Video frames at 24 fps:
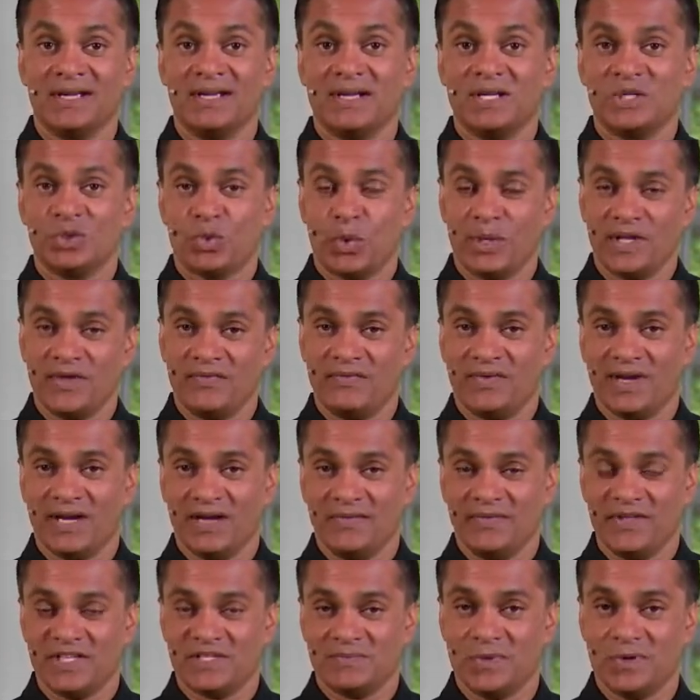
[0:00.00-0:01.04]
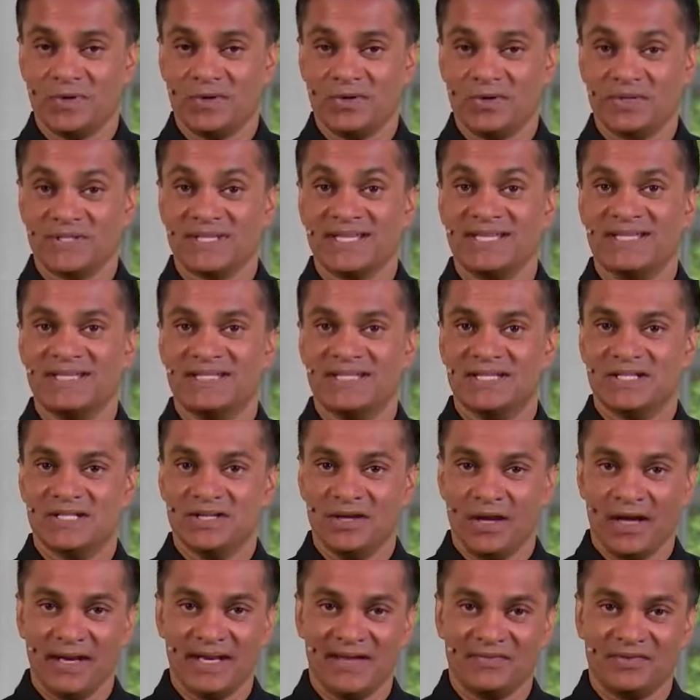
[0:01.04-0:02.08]
25 of the smokers did
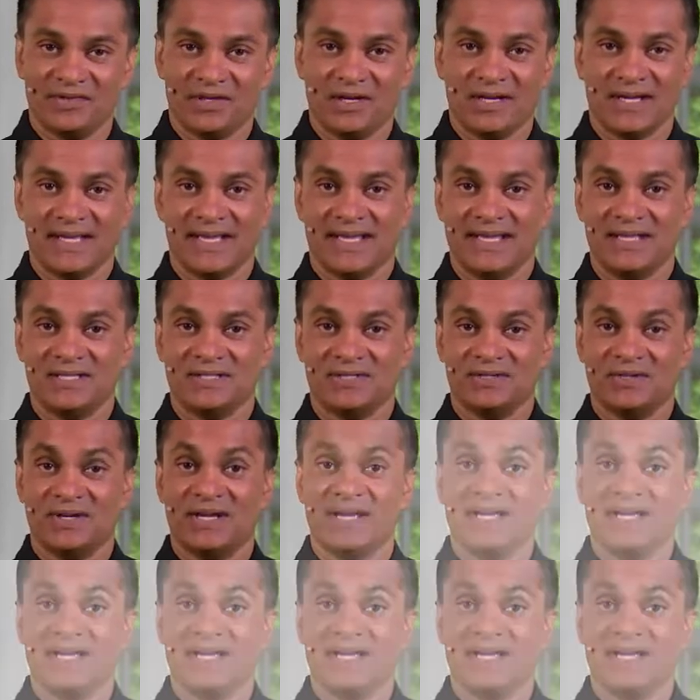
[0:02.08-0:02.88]
not have lung cancer,